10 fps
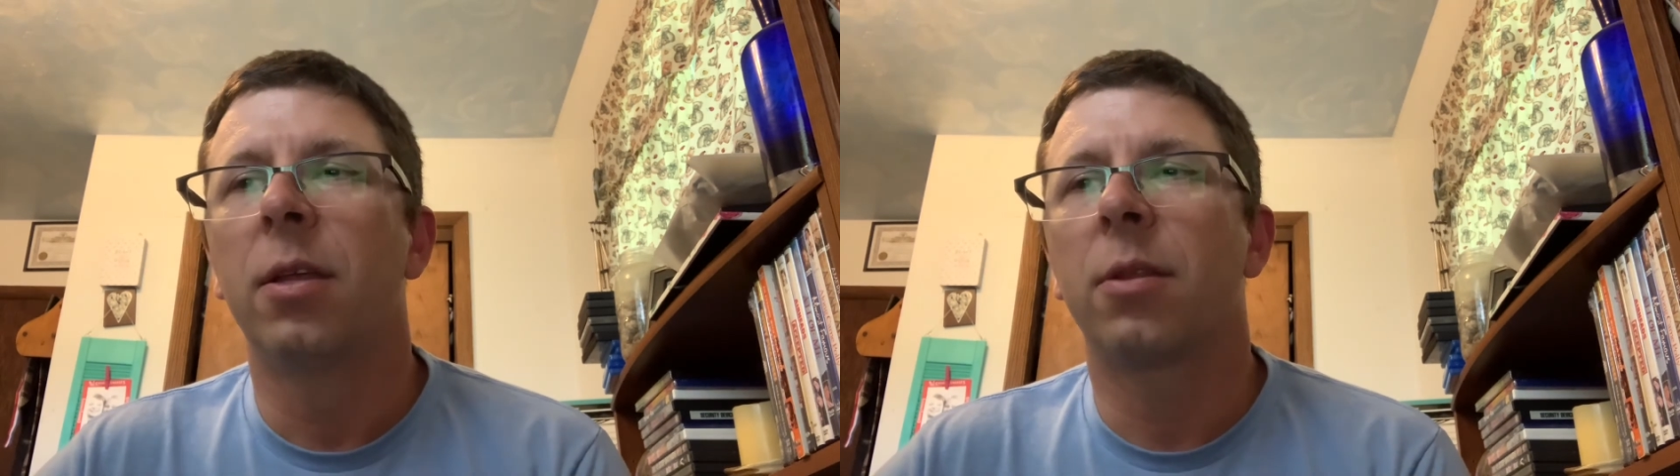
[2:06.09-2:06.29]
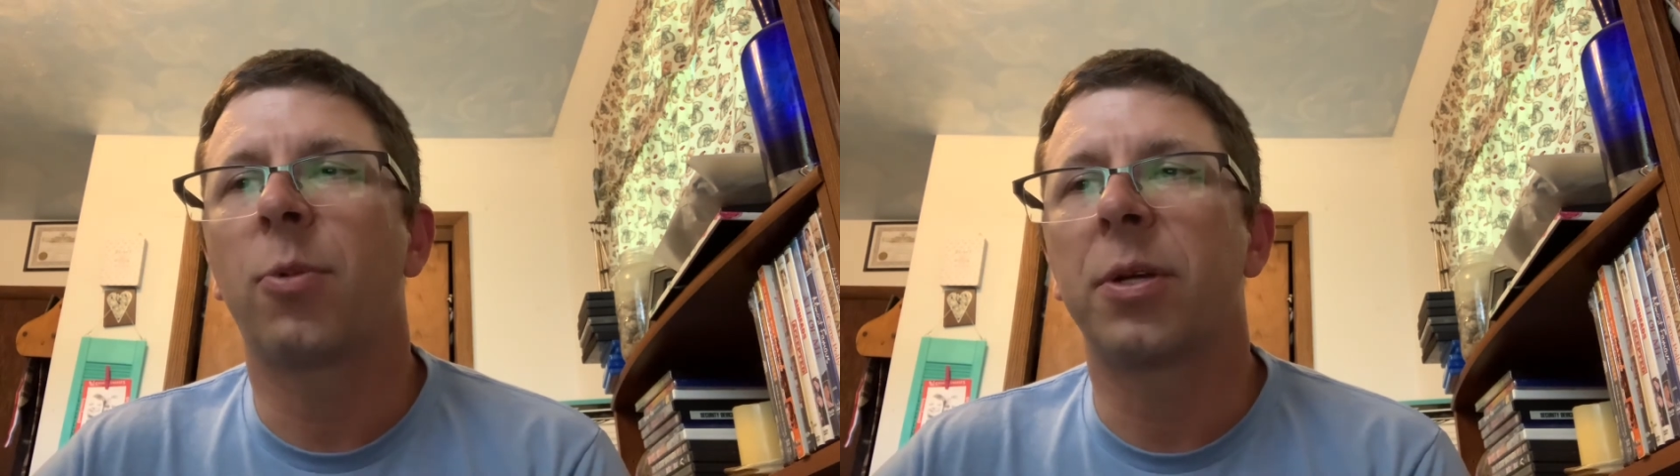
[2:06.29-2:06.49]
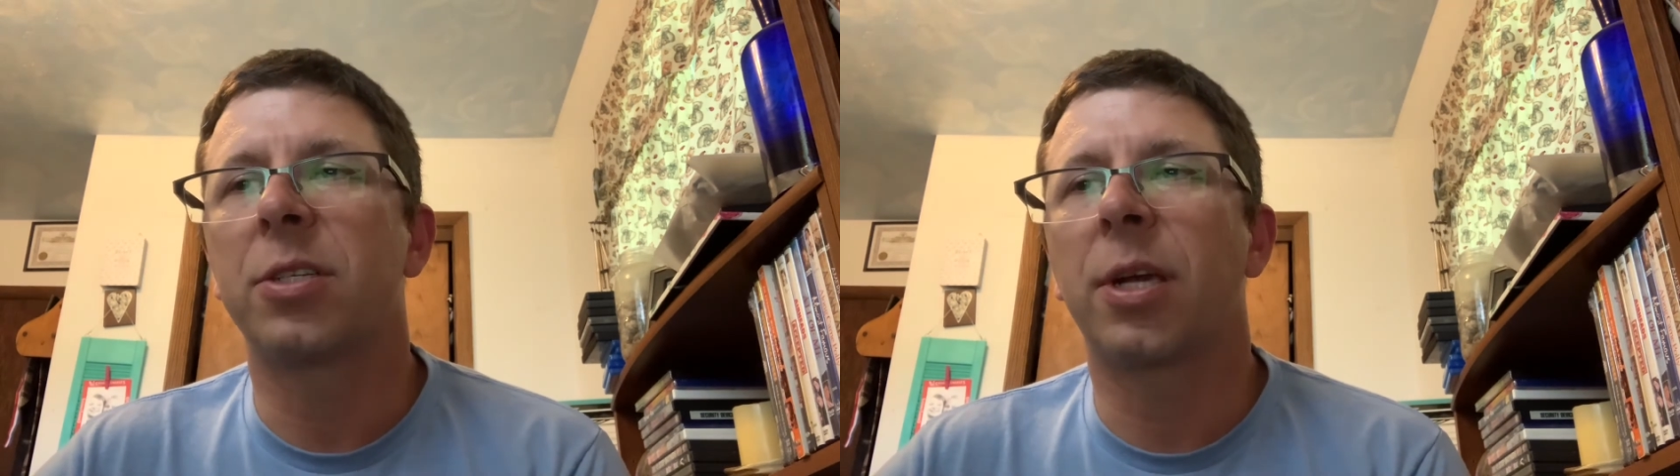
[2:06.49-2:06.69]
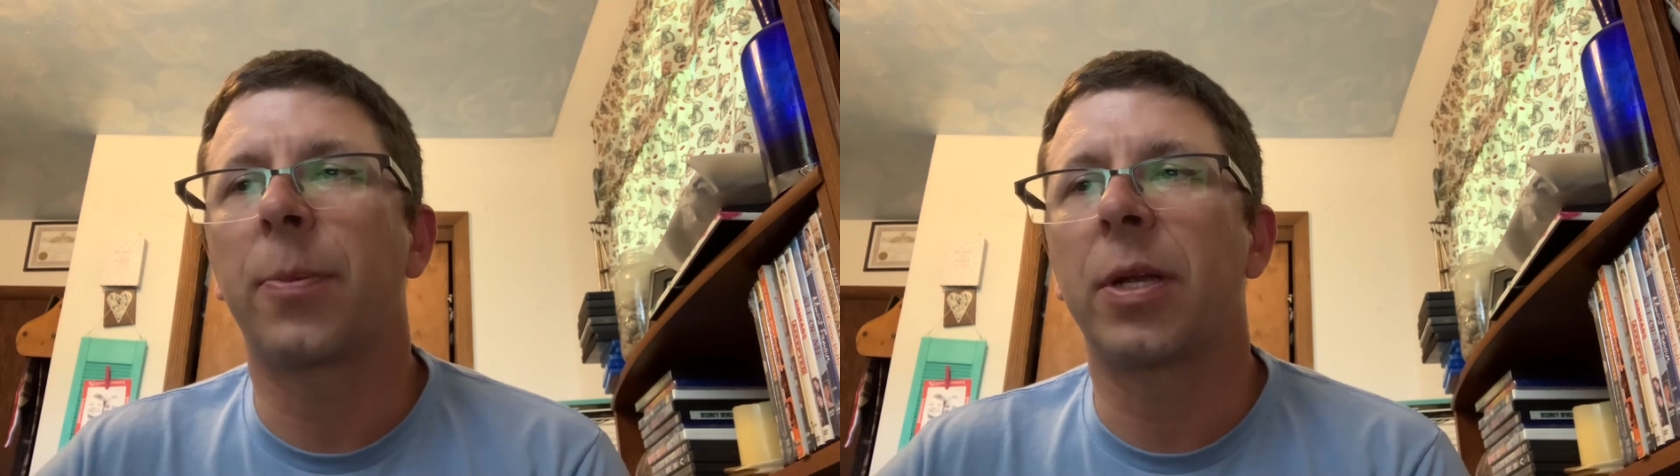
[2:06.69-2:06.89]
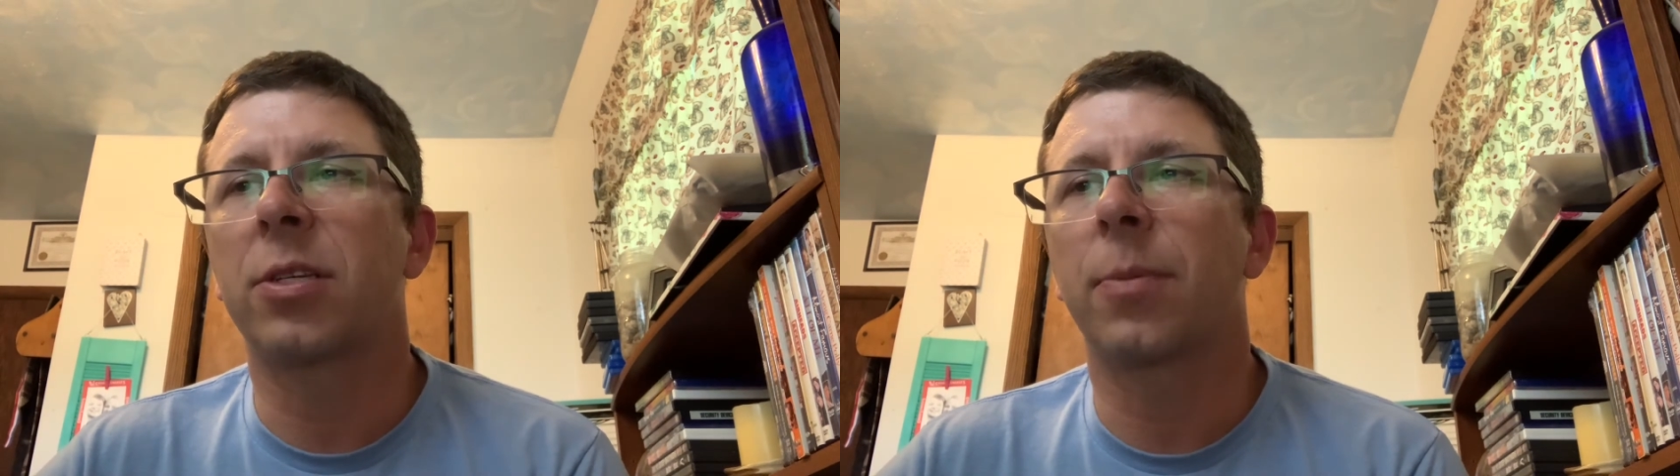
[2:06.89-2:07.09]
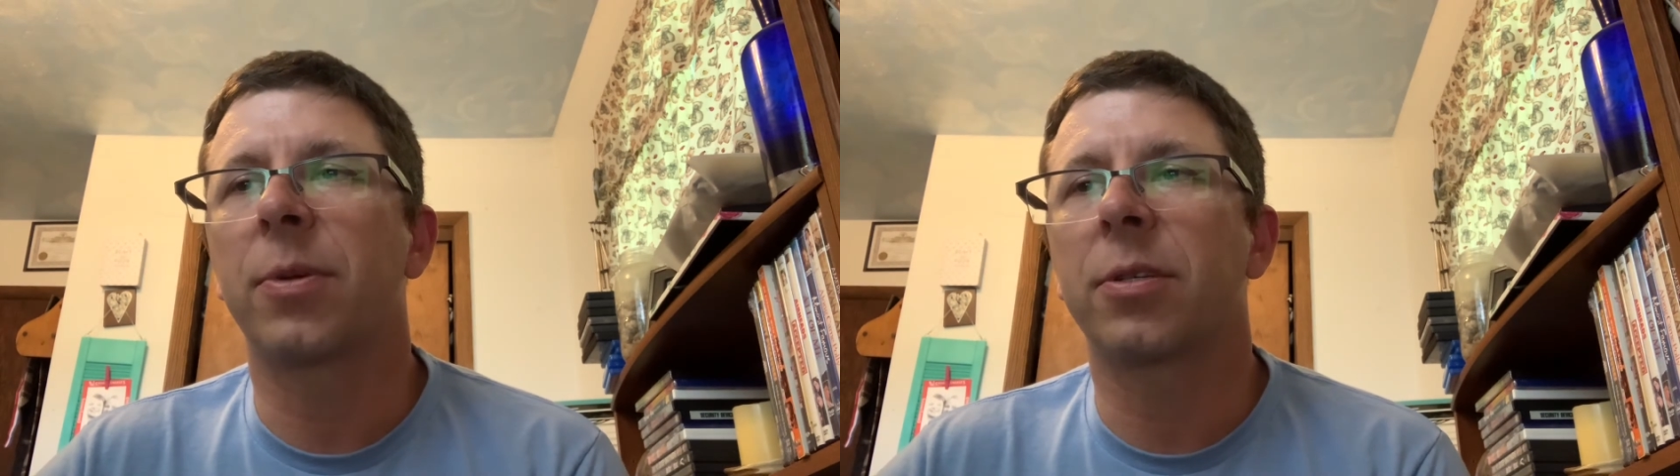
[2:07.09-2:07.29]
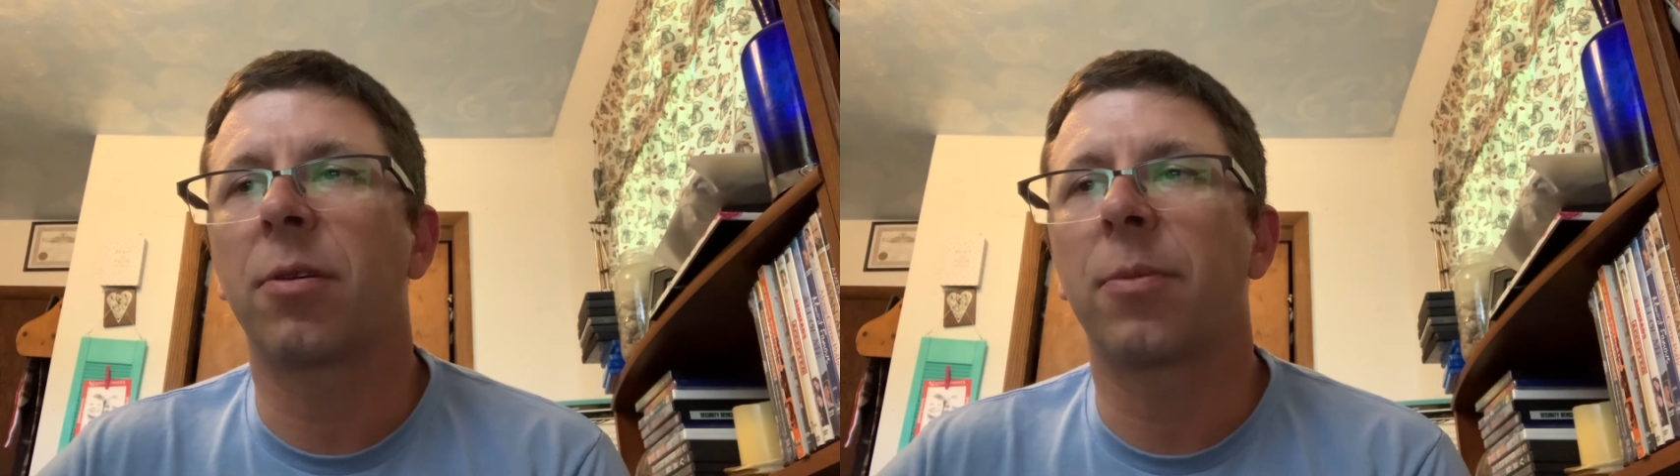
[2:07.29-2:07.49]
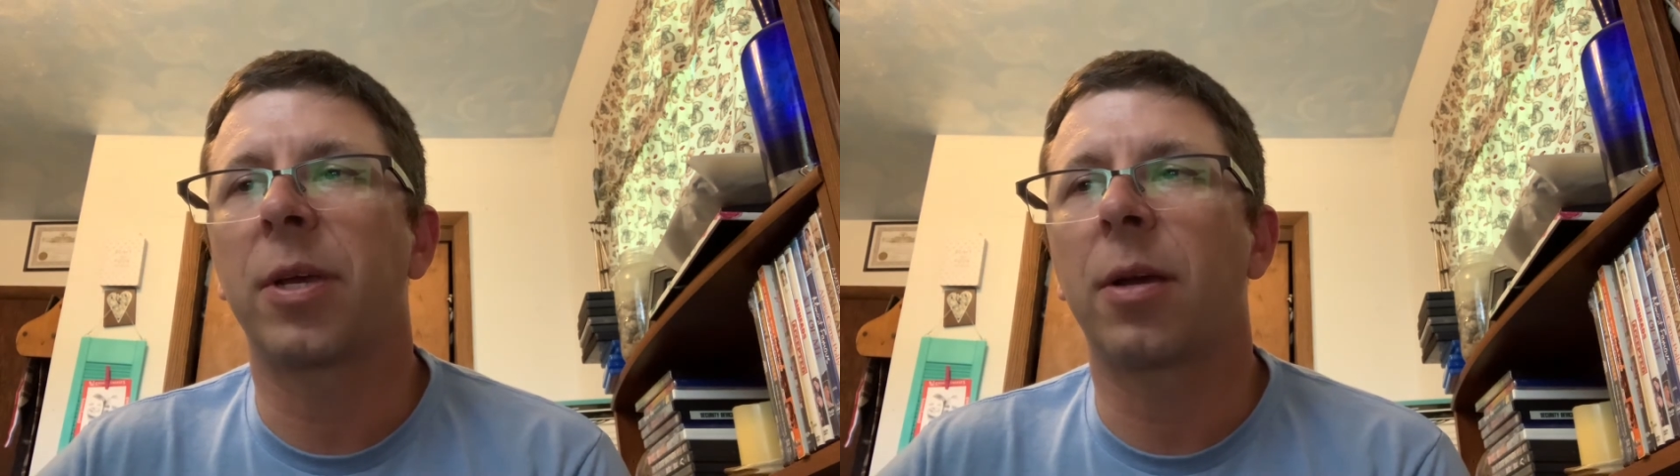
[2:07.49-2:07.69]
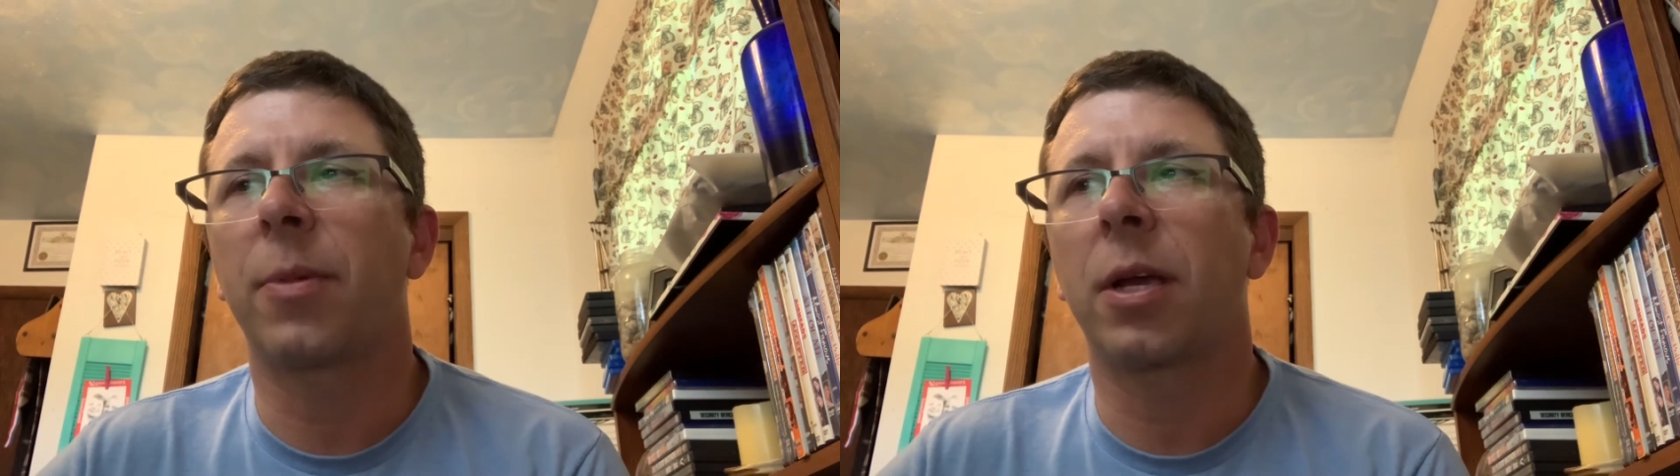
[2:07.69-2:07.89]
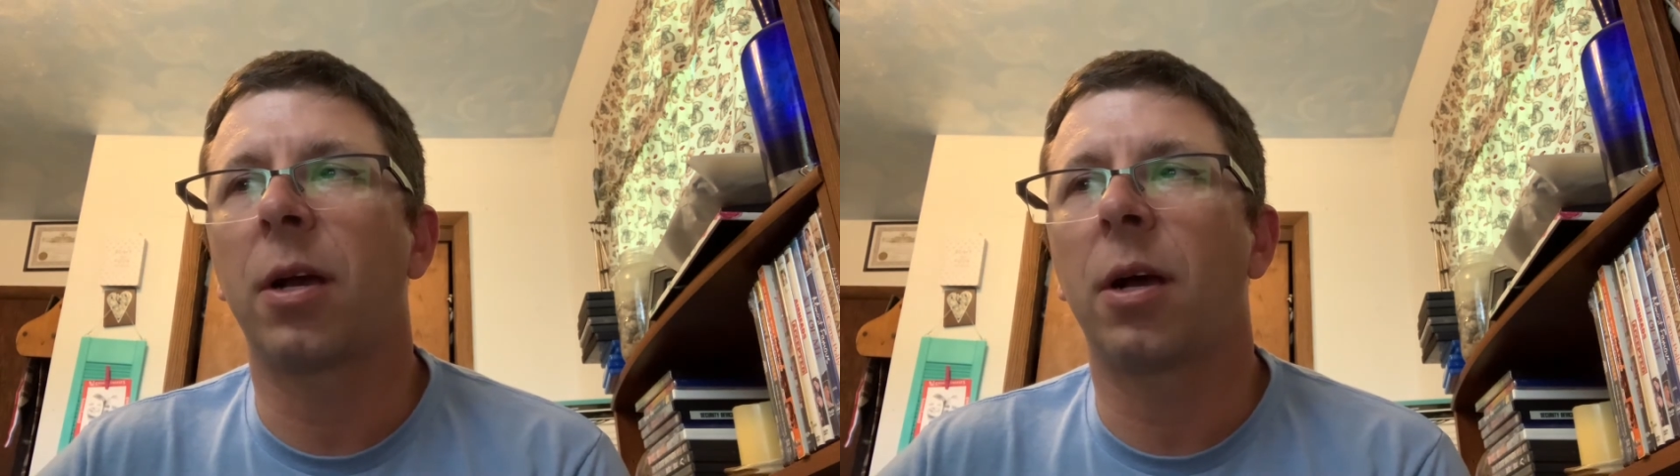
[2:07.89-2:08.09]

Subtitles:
The points championship is going to be coming